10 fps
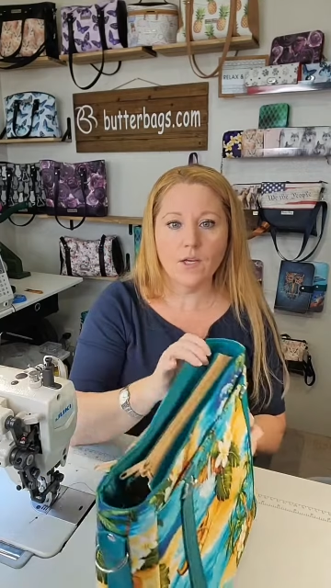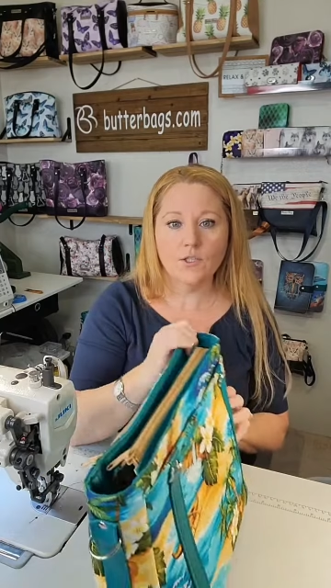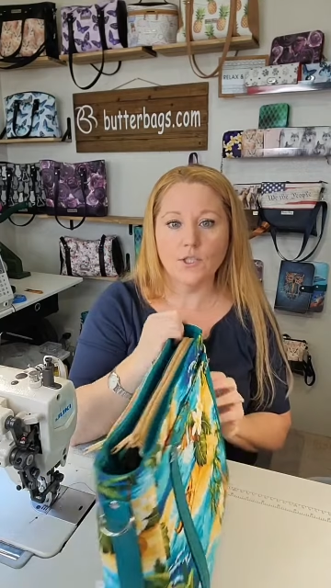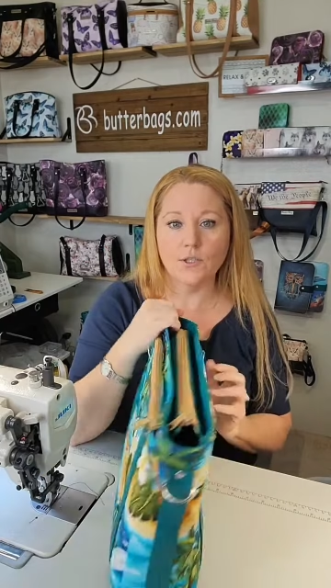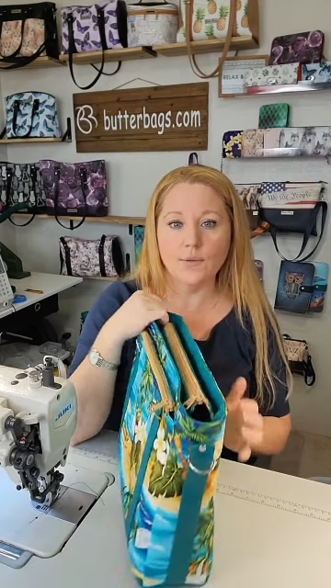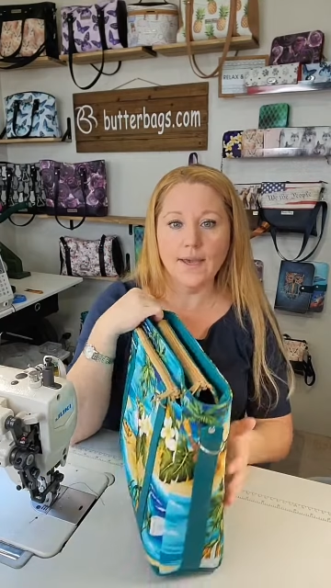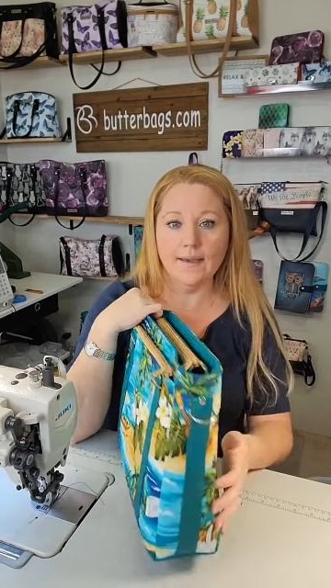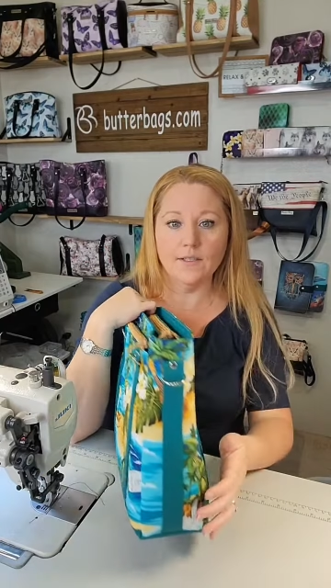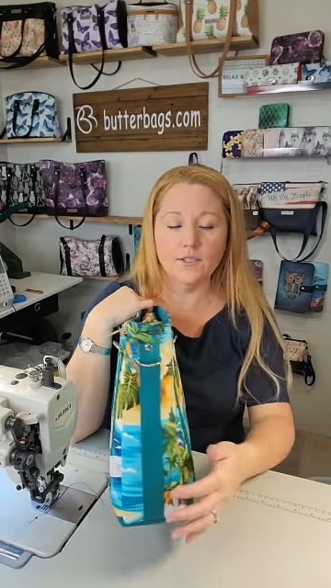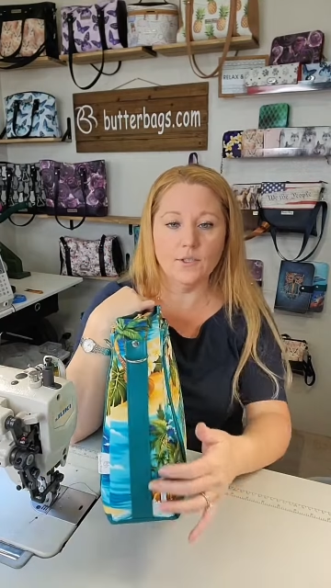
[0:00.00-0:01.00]
So you
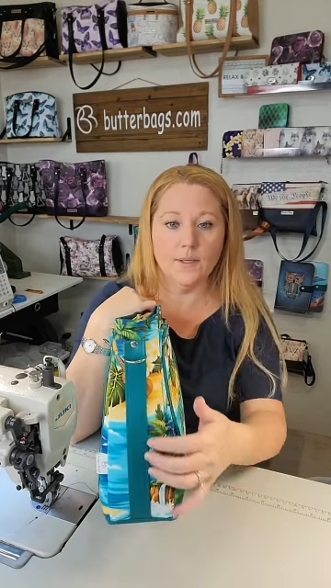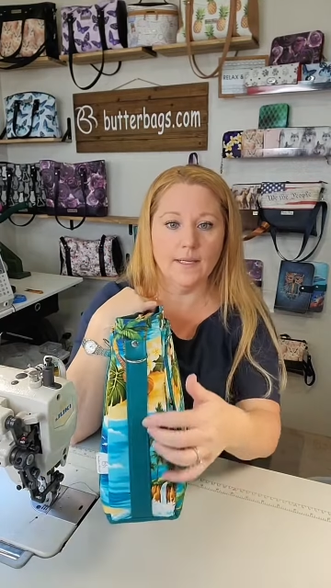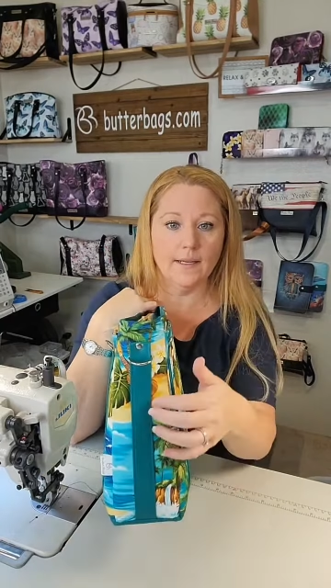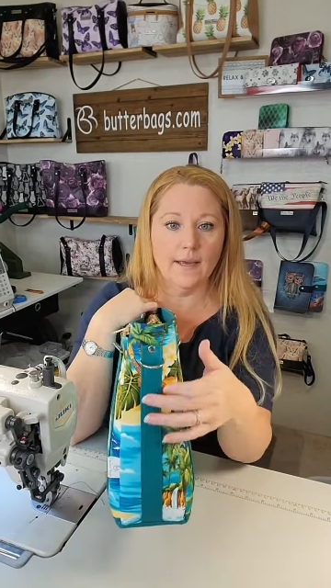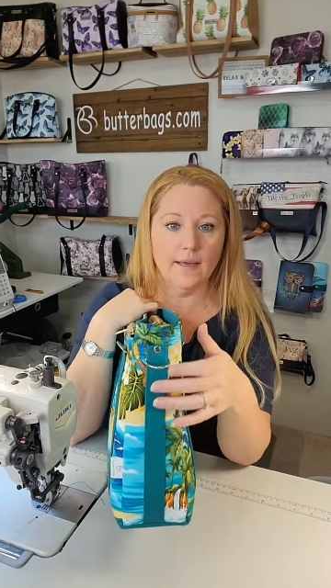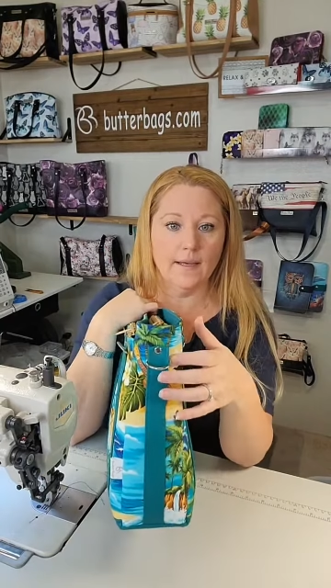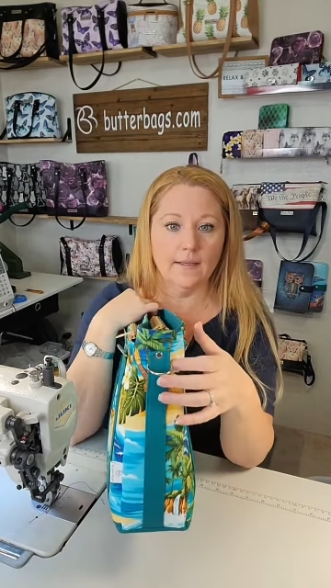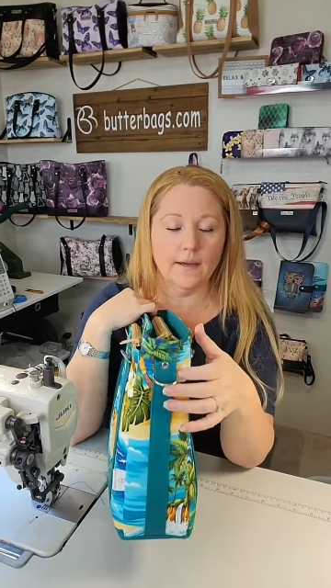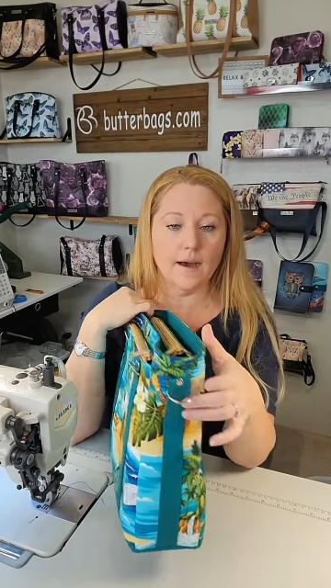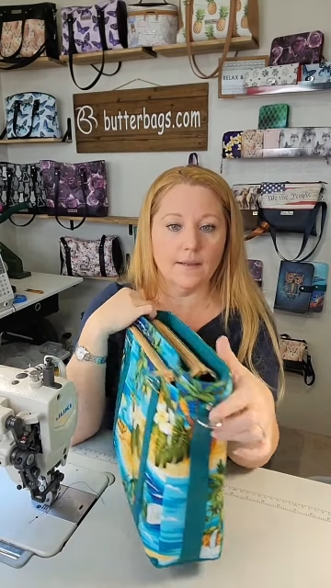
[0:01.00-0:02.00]
can do it
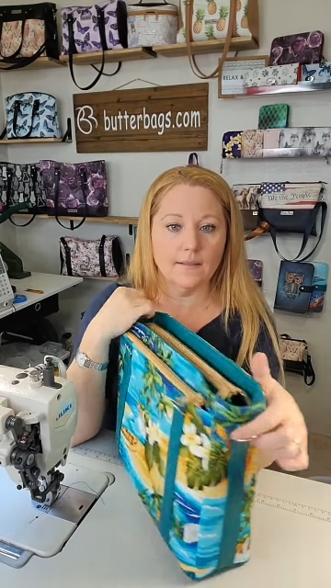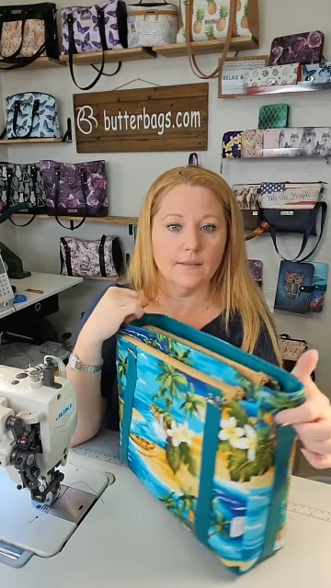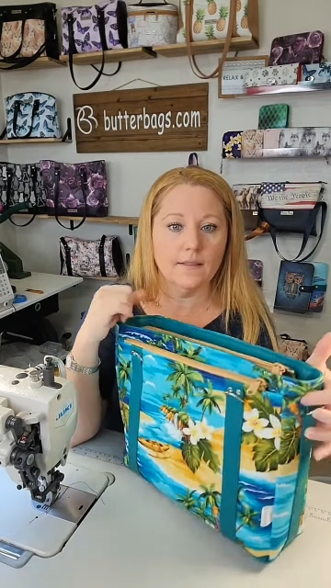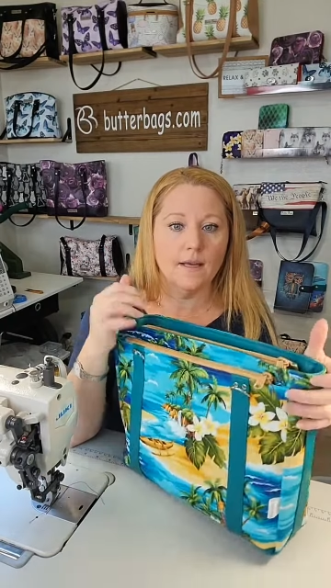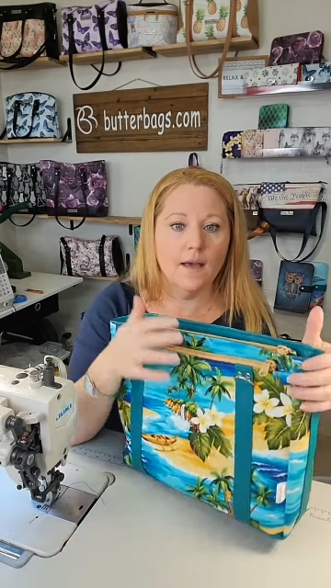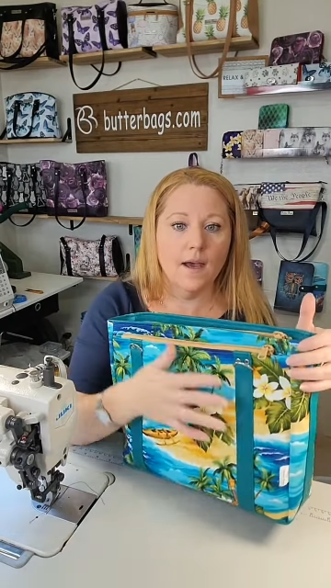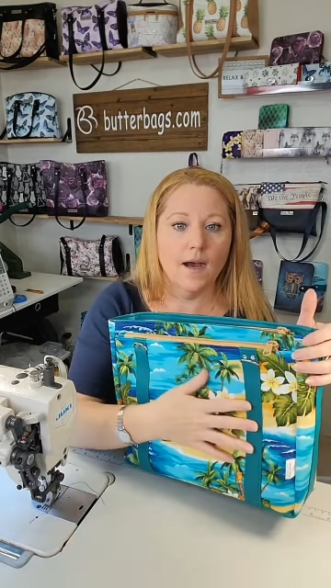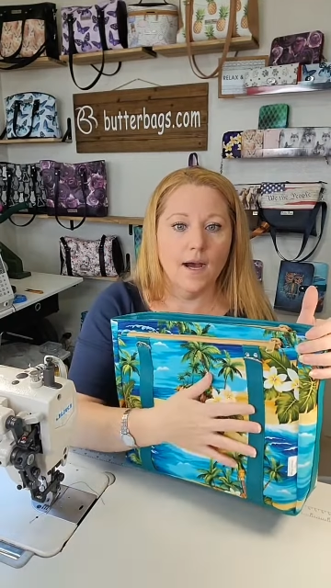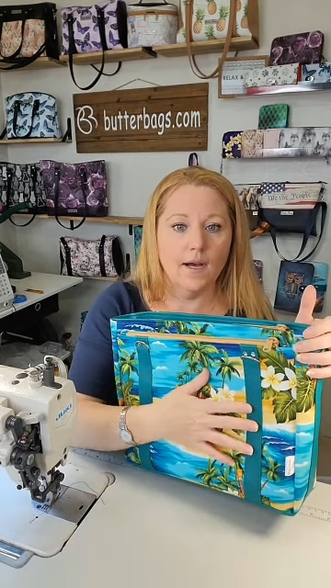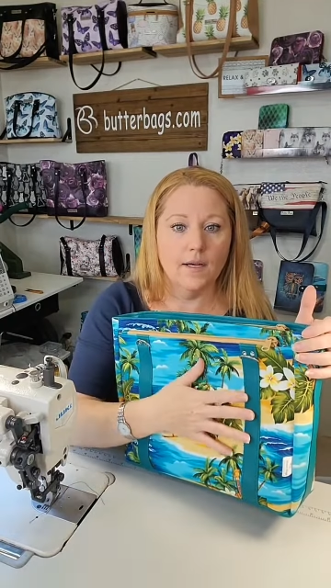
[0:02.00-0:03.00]
in cotton.
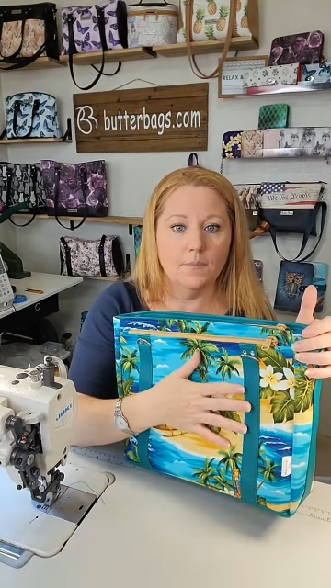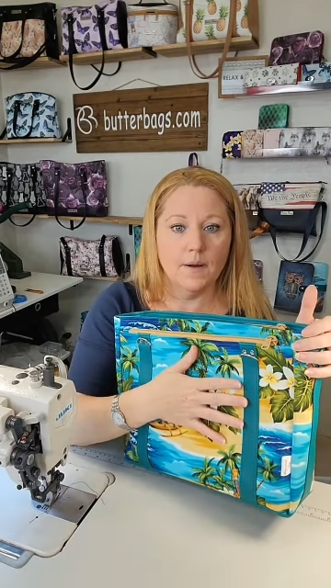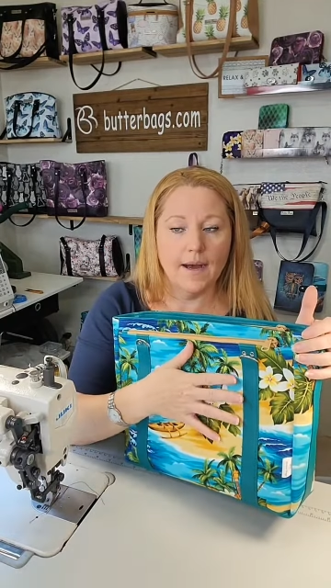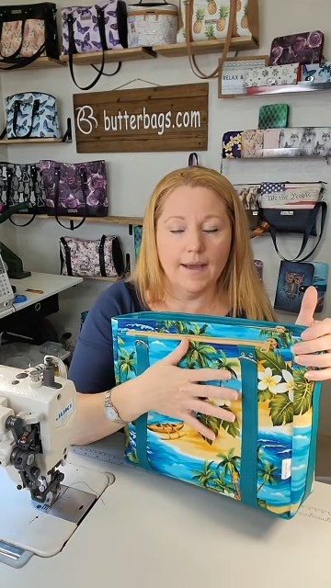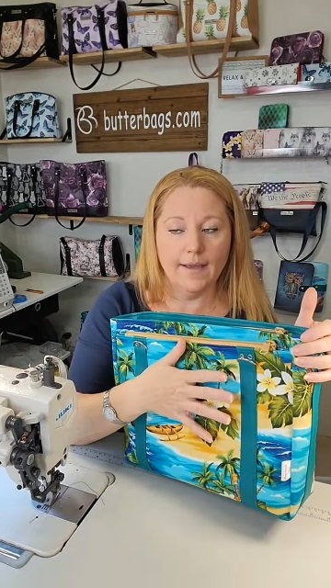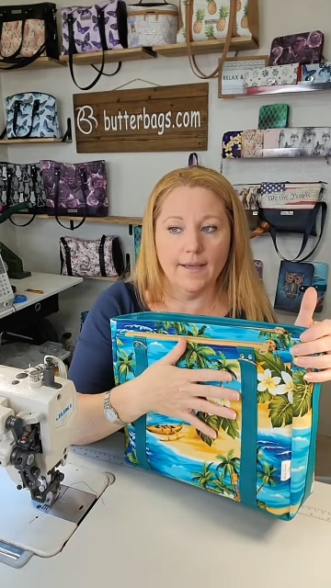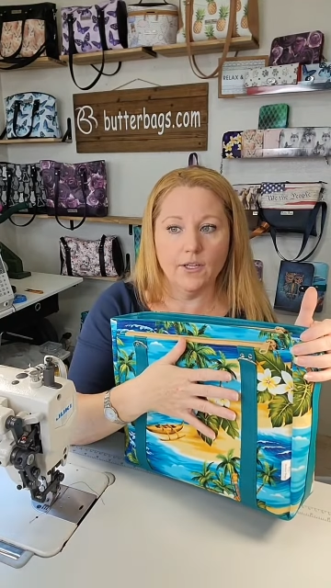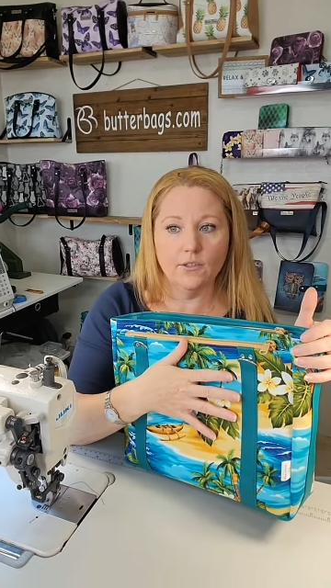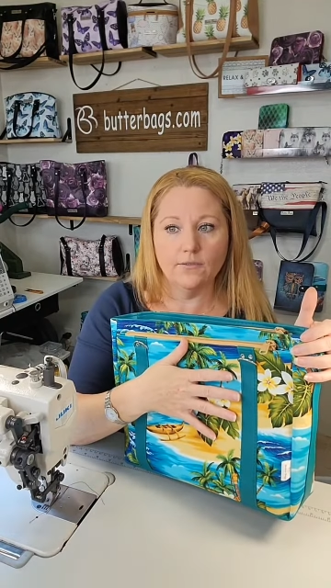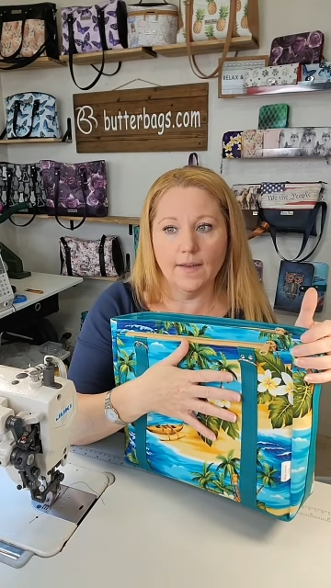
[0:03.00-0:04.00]
I
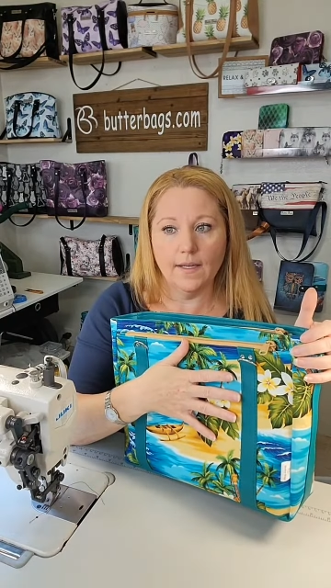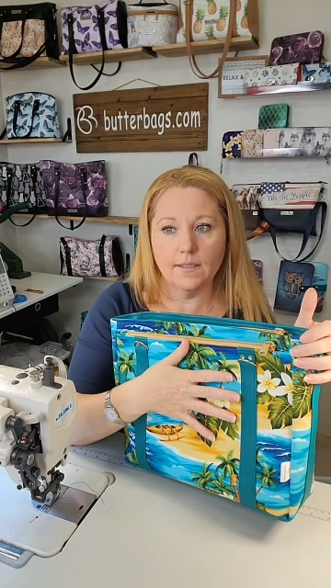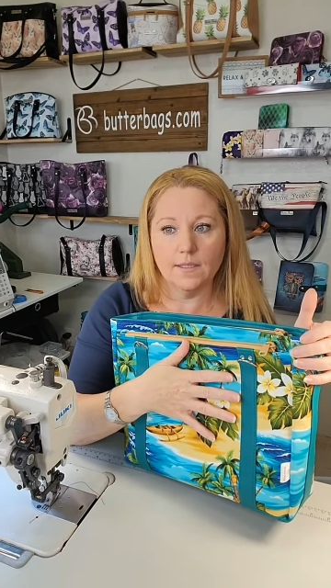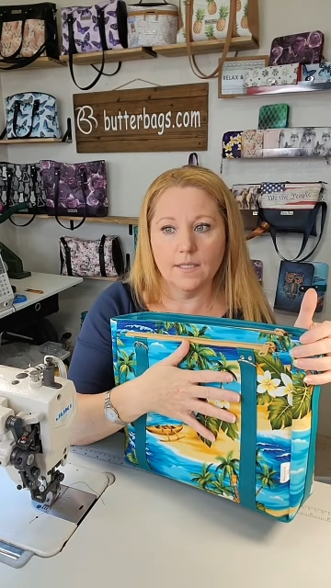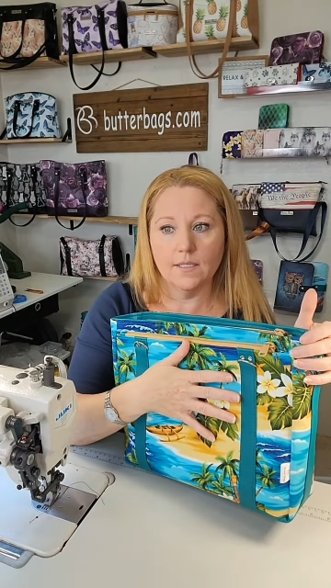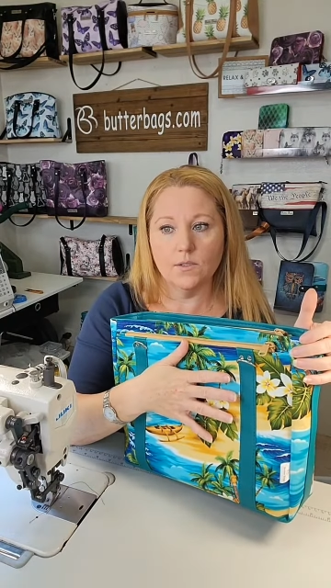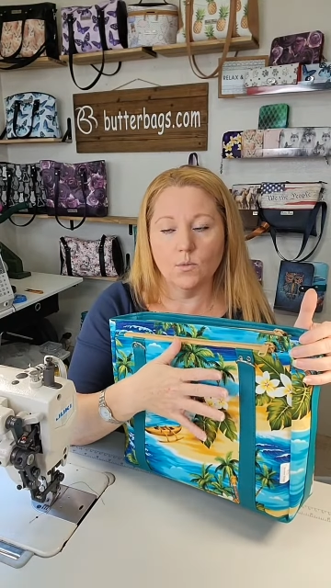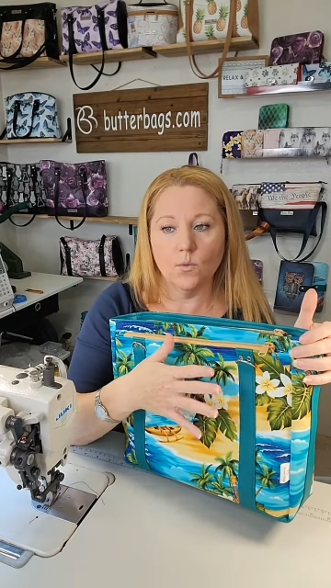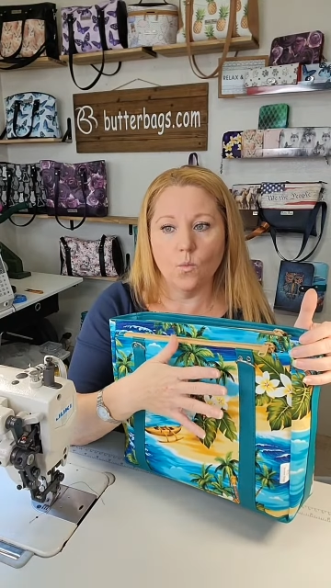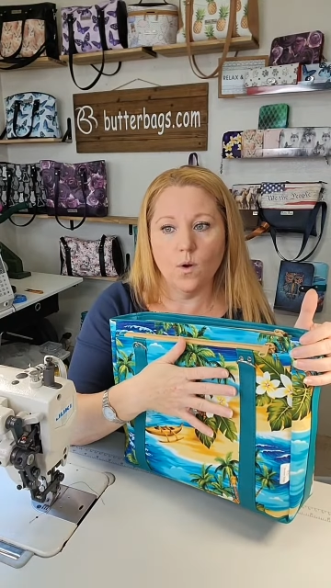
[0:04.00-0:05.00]
interface this
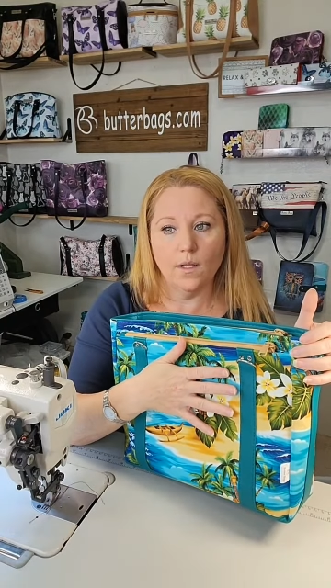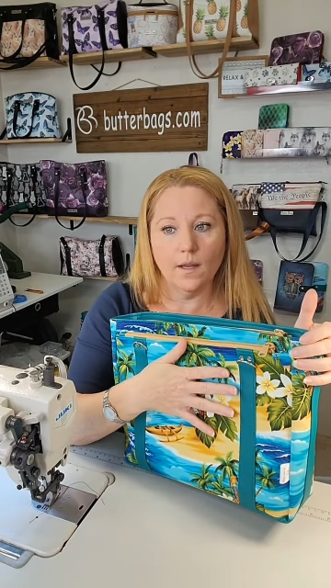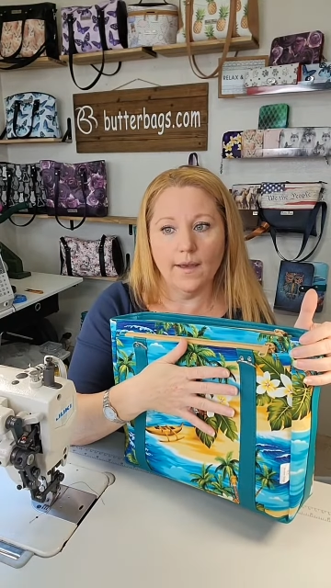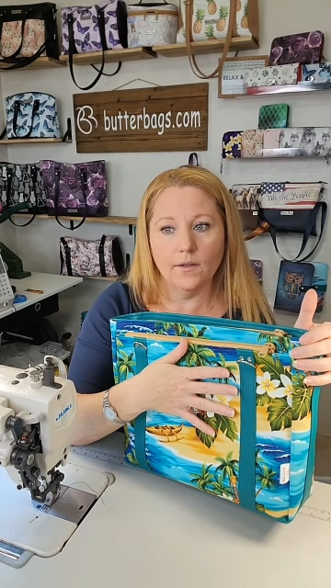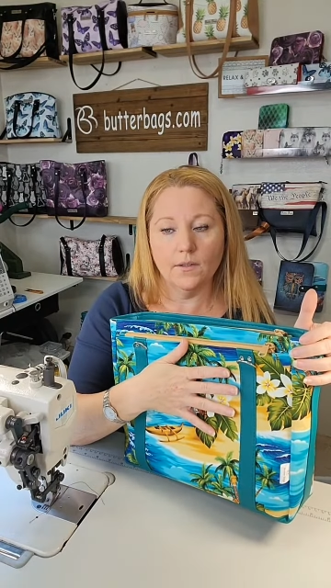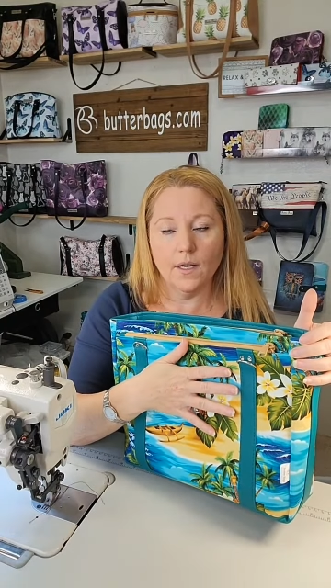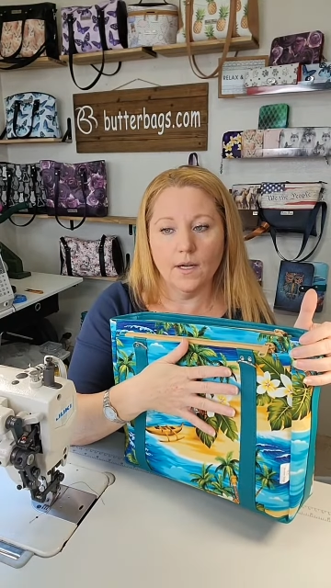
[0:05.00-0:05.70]
with one layer